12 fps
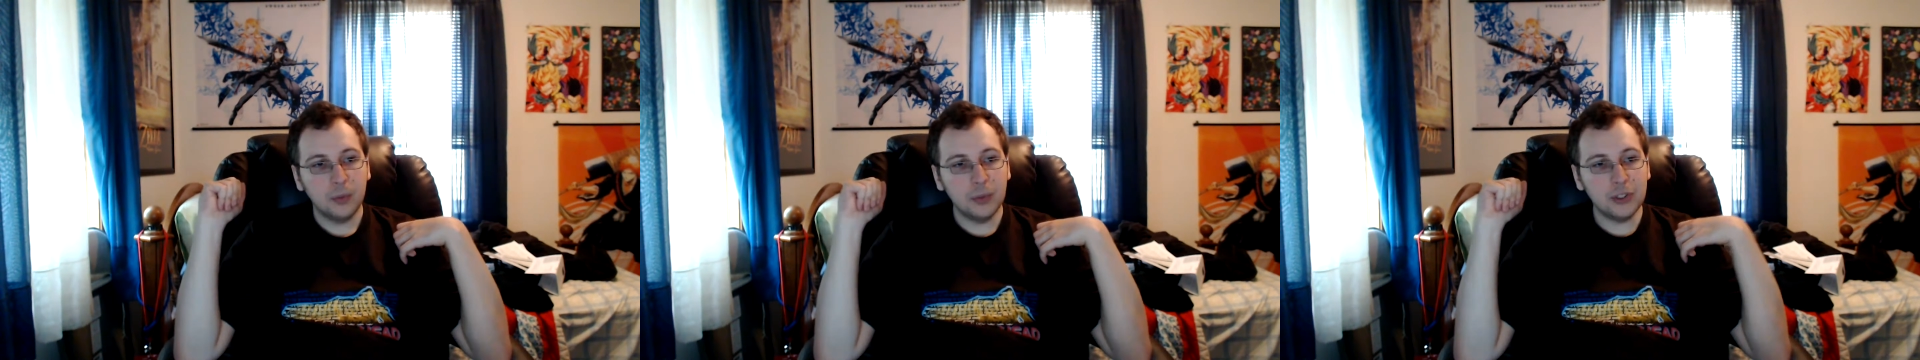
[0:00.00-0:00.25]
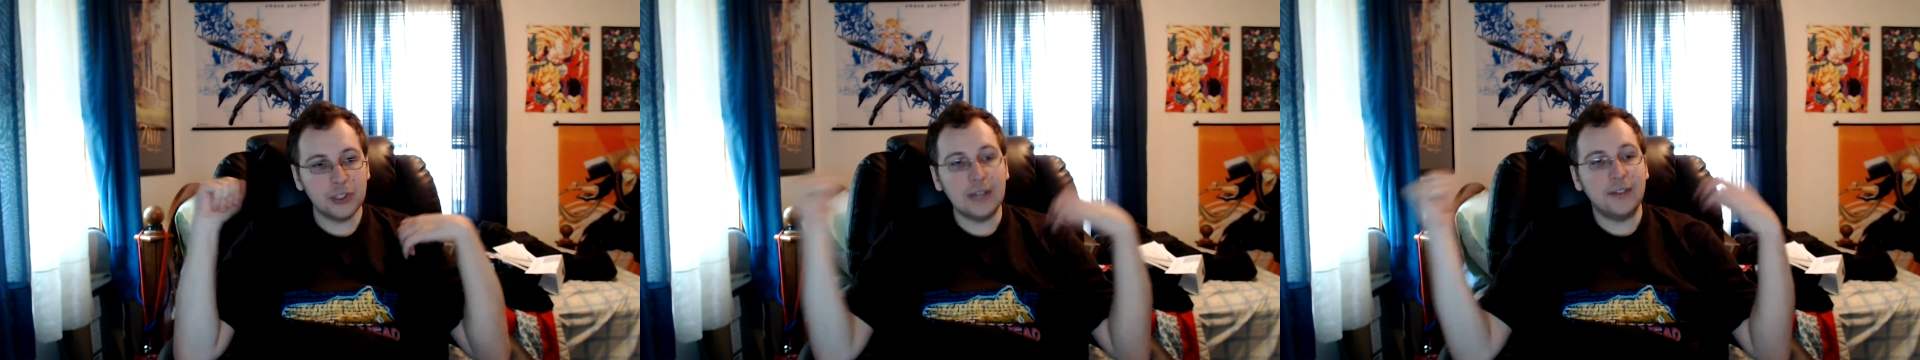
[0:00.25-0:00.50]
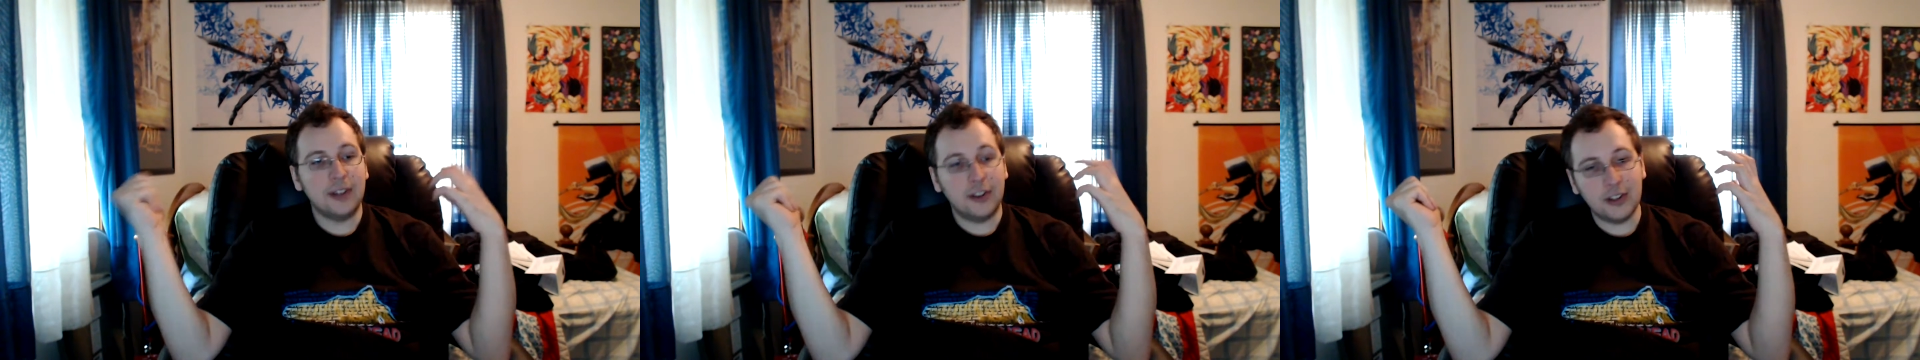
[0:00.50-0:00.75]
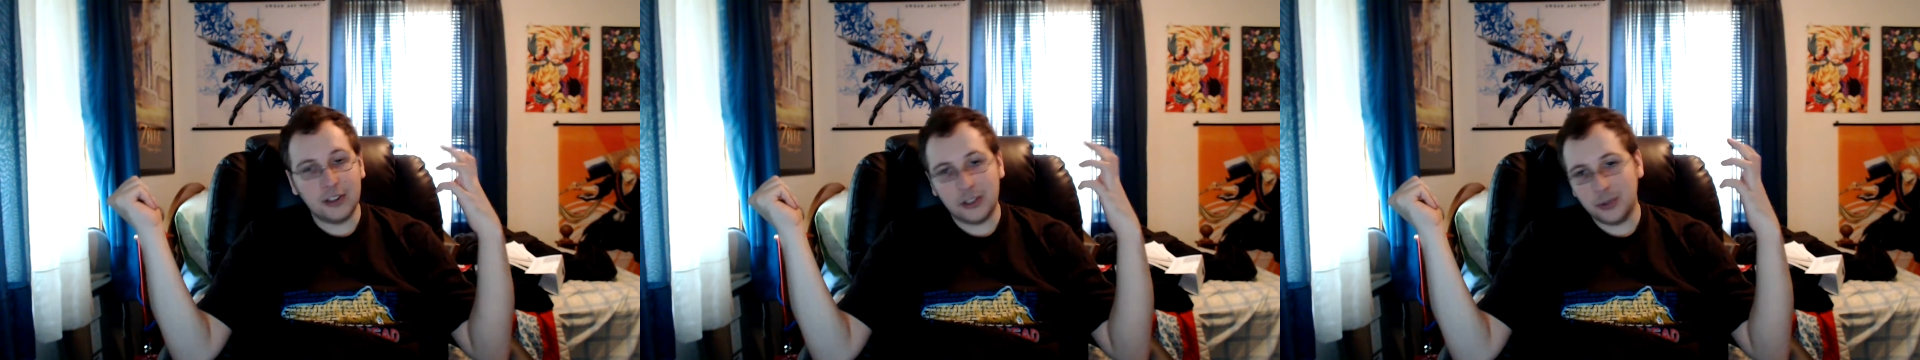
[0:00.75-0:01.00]
Which, given the
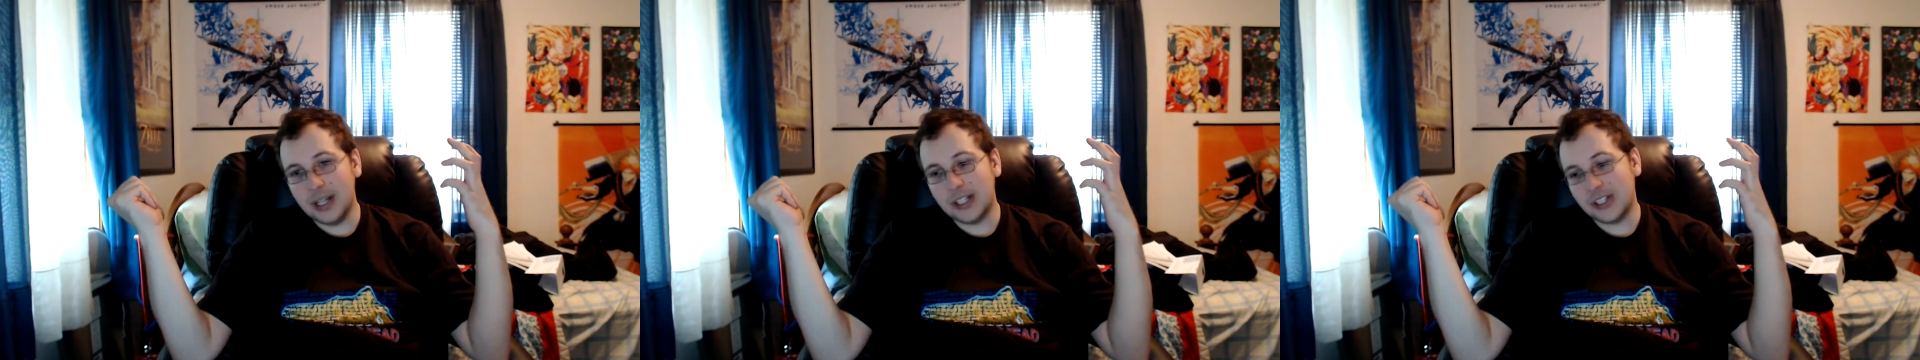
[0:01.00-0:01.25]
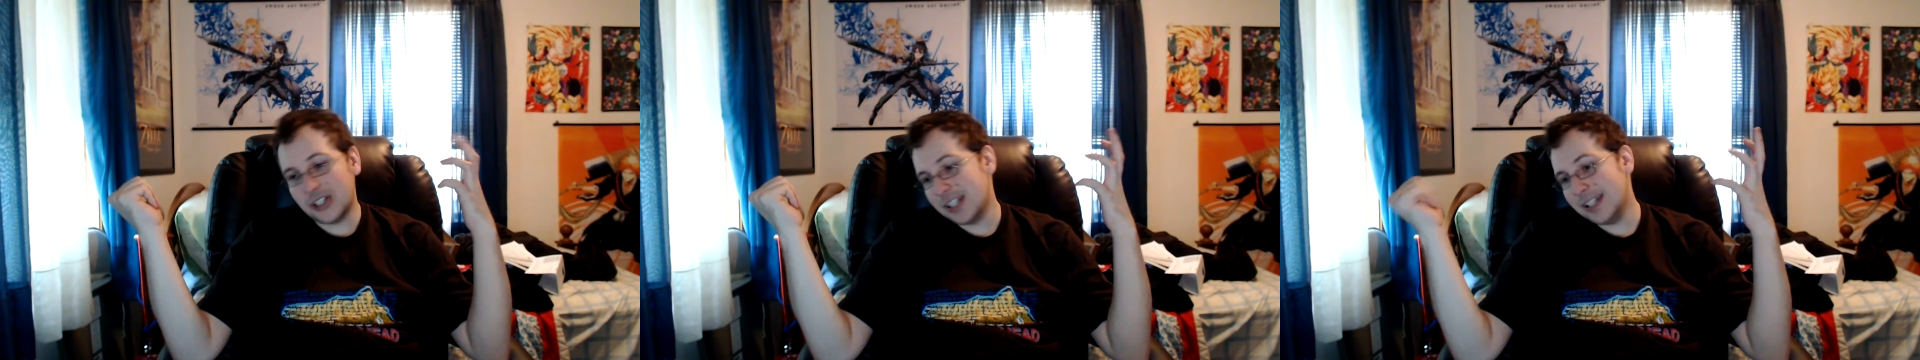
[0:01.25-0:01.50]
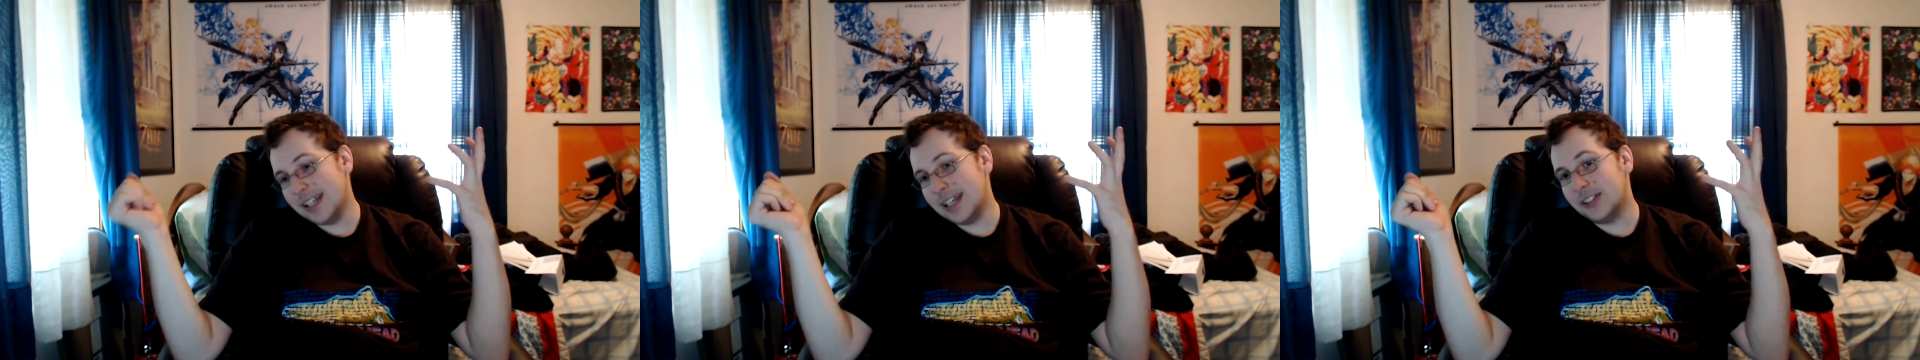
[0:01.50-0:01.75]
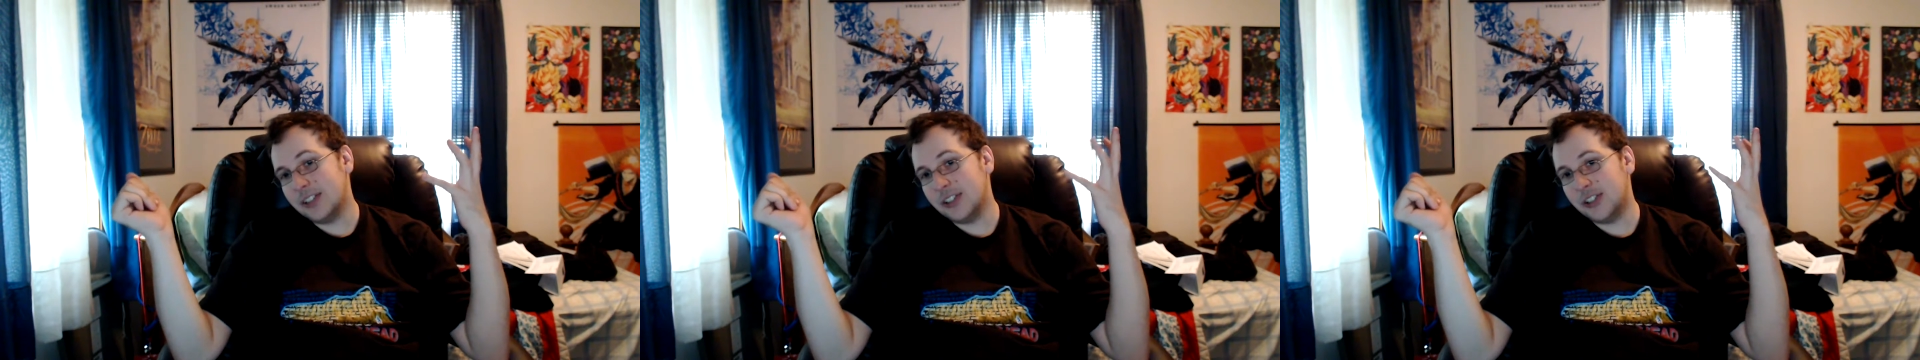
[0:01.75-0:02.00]
situation, yeah,
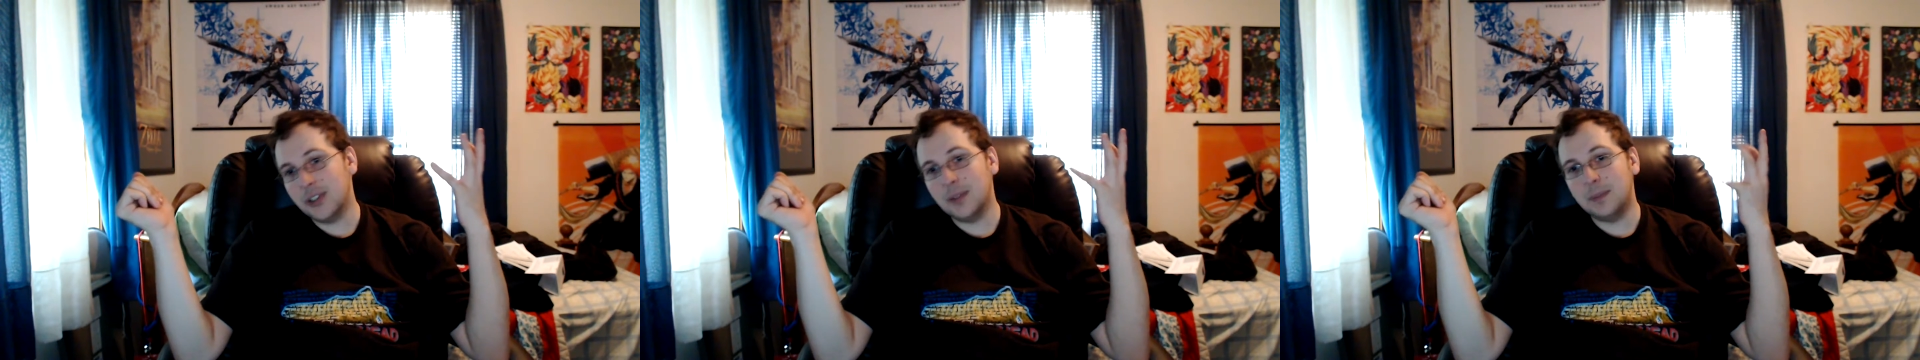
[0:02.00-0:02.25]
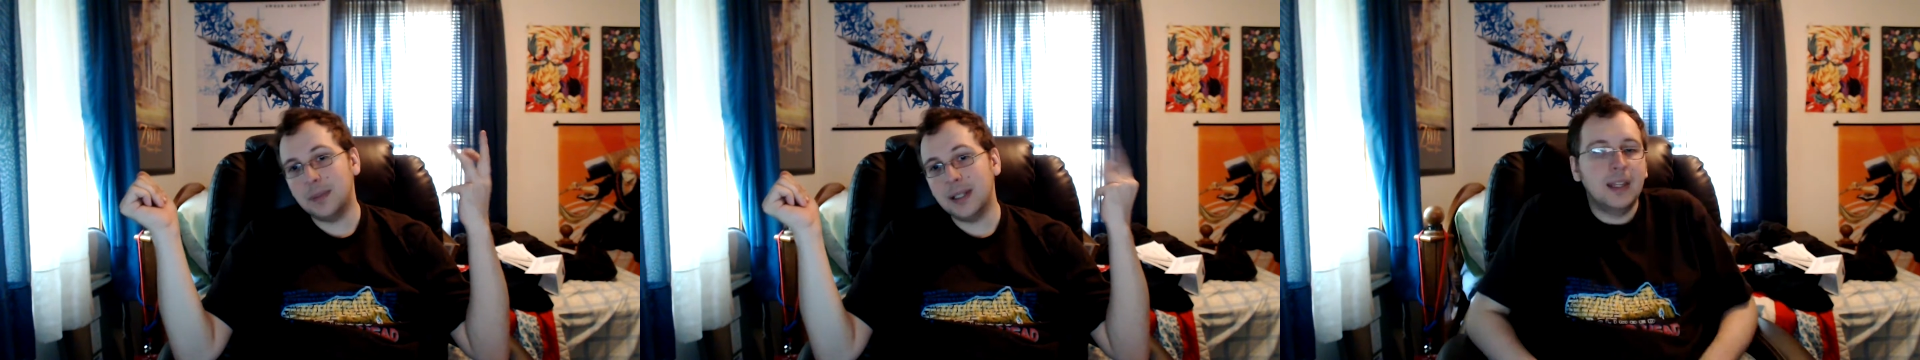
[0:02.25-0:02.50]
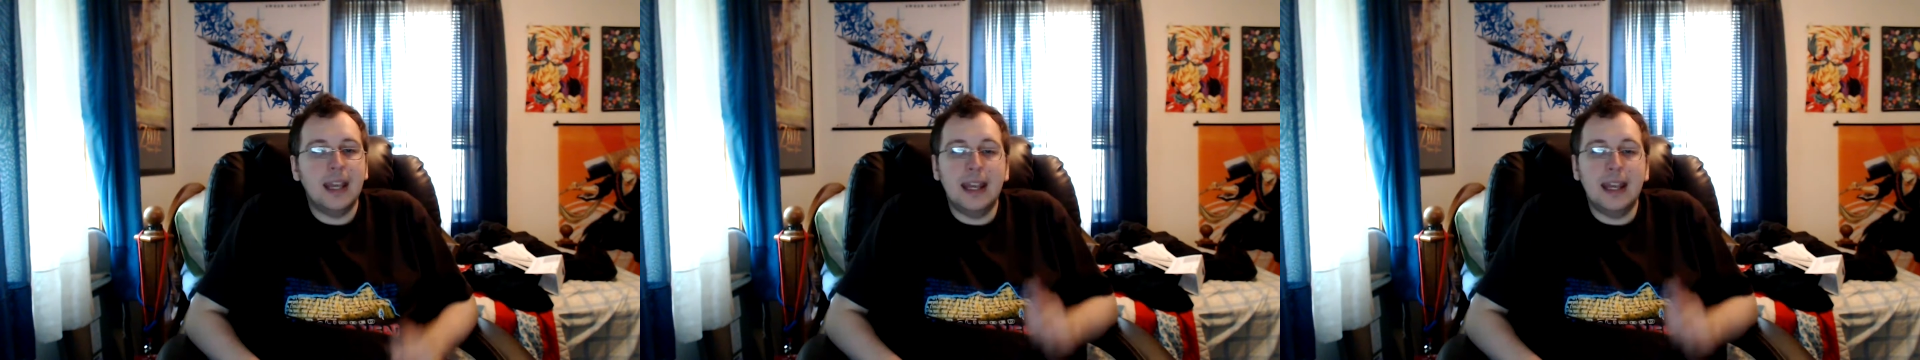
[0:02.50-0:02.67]
she should be.